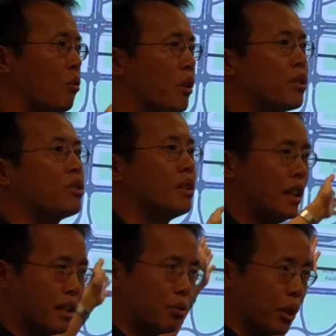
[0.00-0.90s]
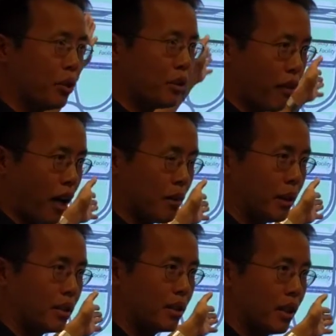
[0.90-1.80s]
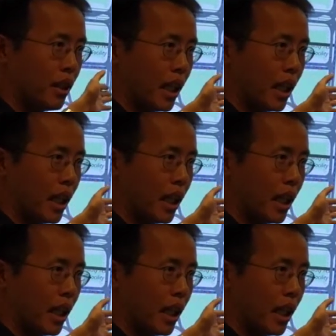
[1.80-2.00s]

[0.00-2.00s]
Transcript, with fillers: with in the real environment,